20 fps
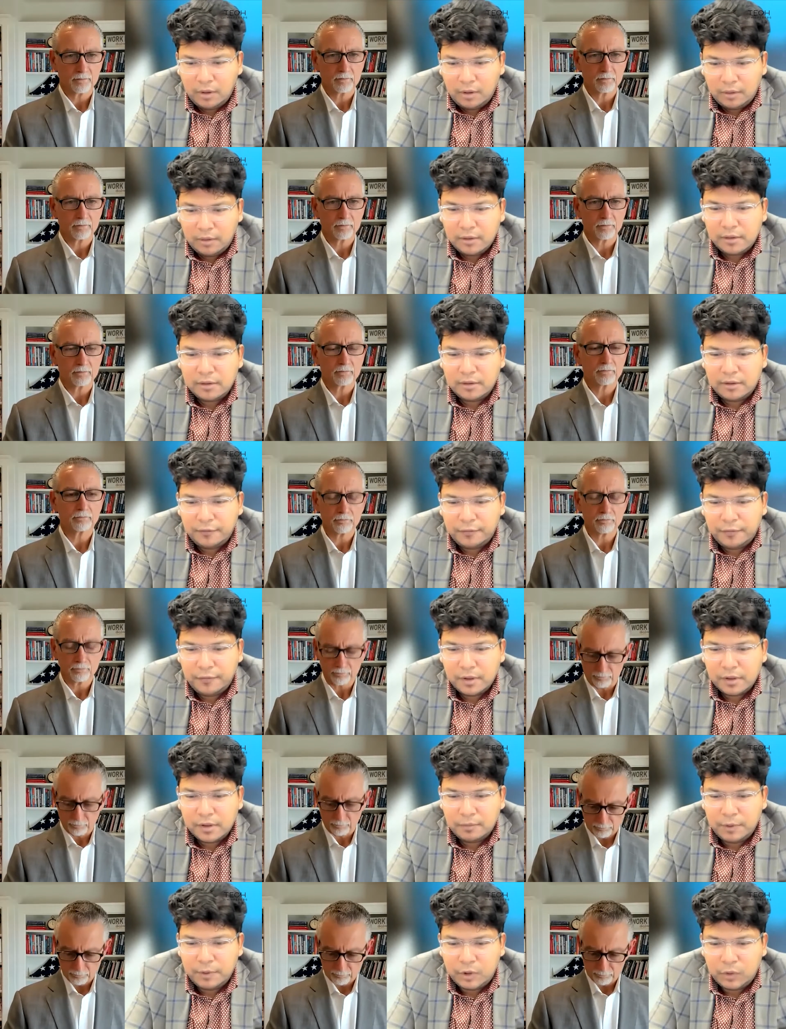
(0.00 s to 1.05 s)
Speaker 1: There's a
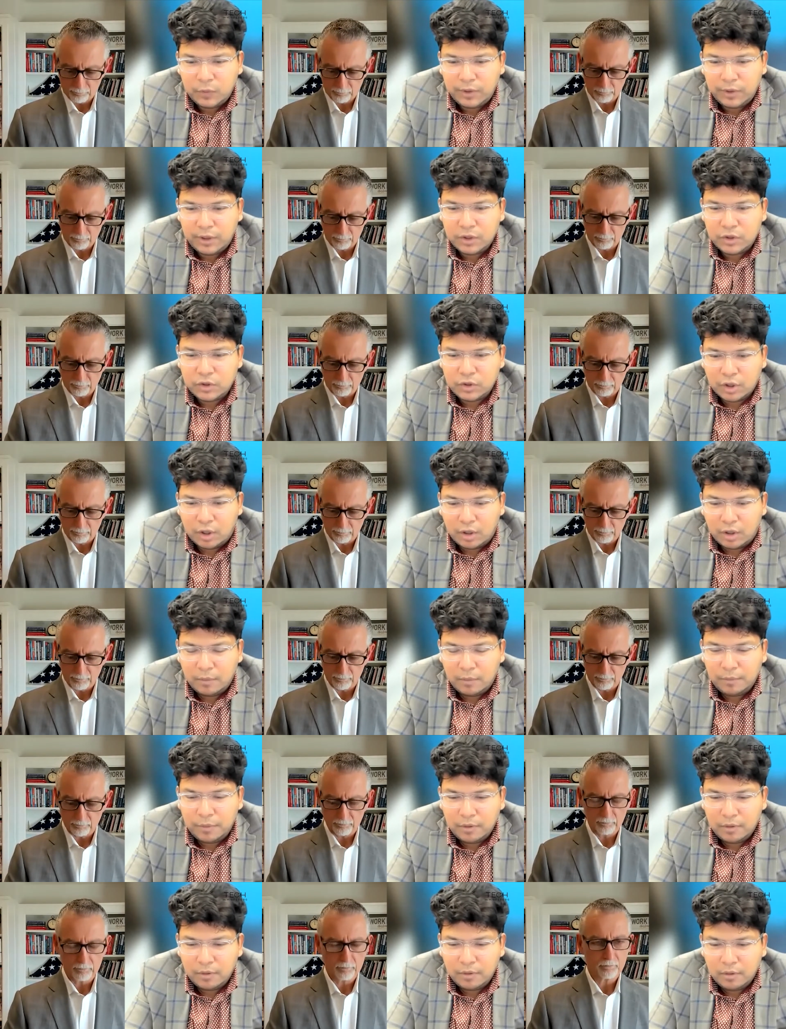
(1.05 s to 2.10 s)
difference between a
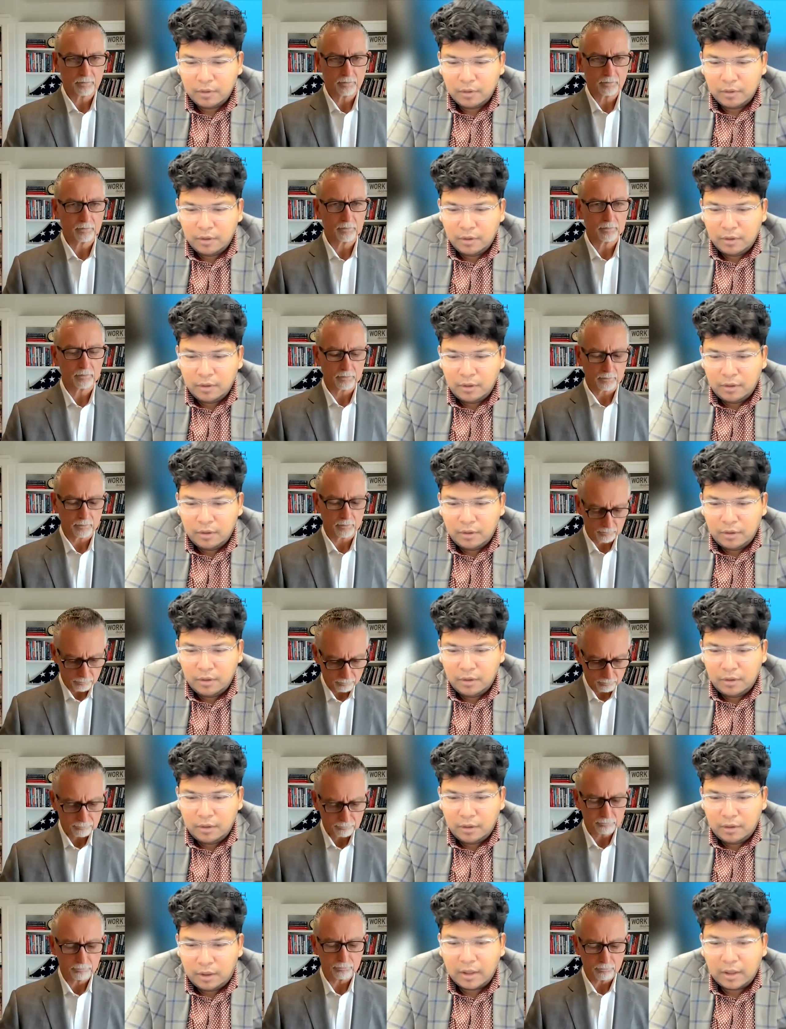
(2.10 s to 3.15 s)
job,
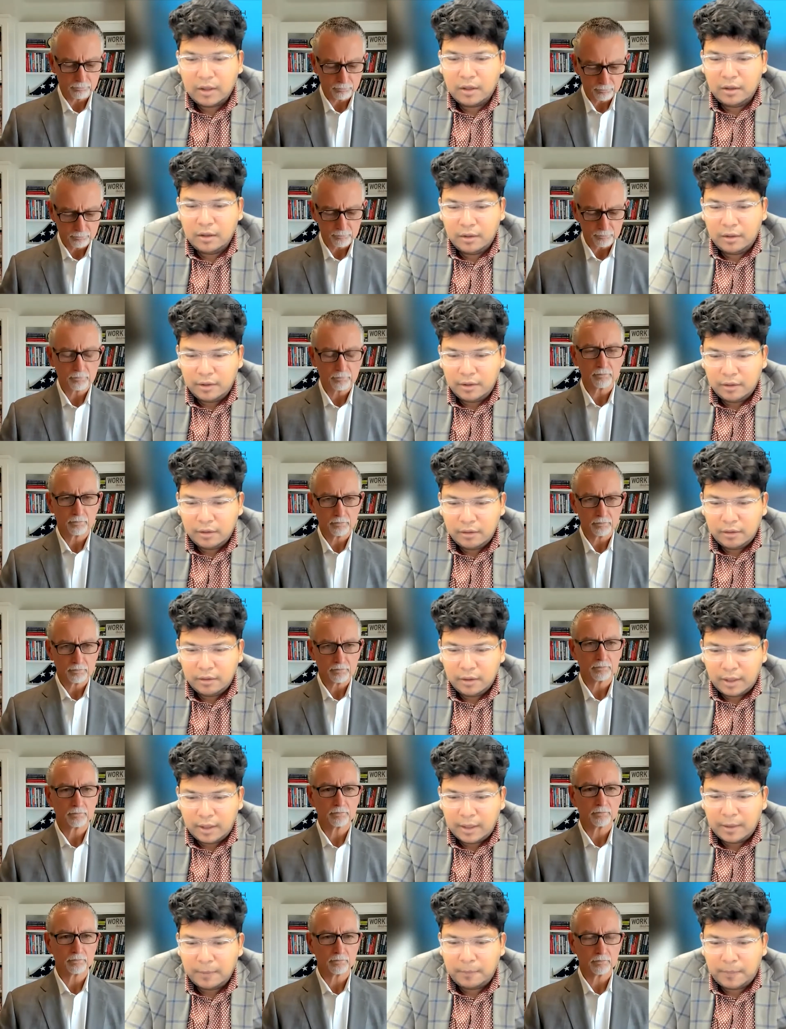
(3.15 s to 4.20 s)
a career,
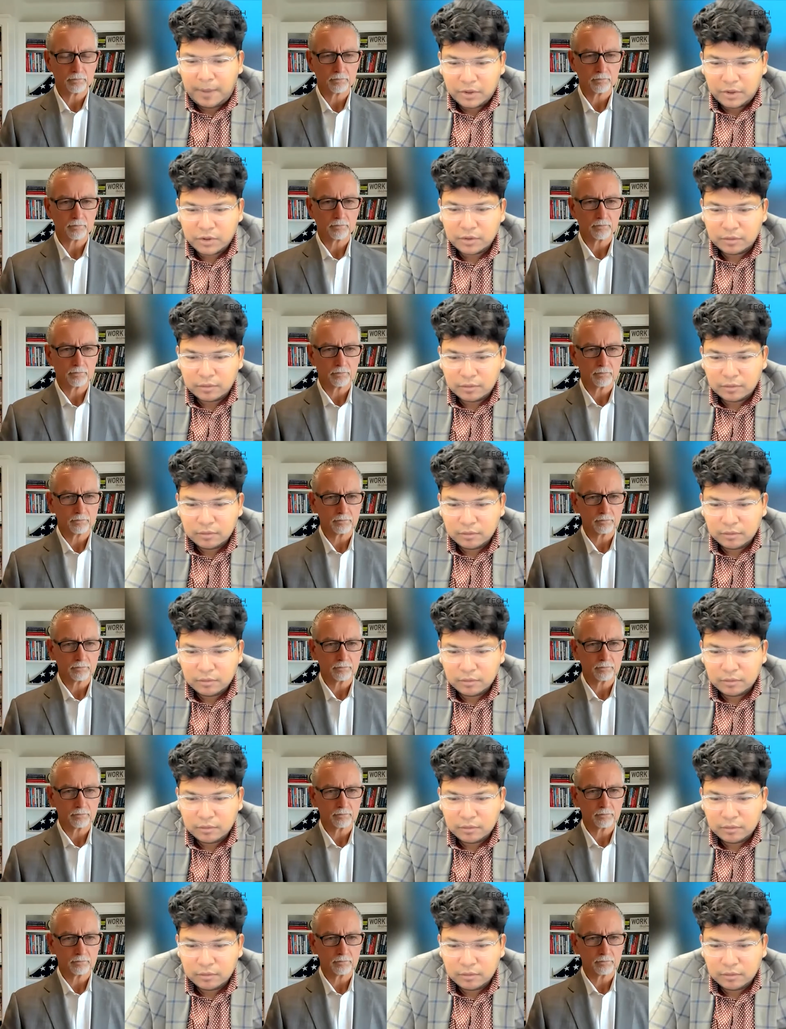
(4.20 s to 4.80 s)
and a passion.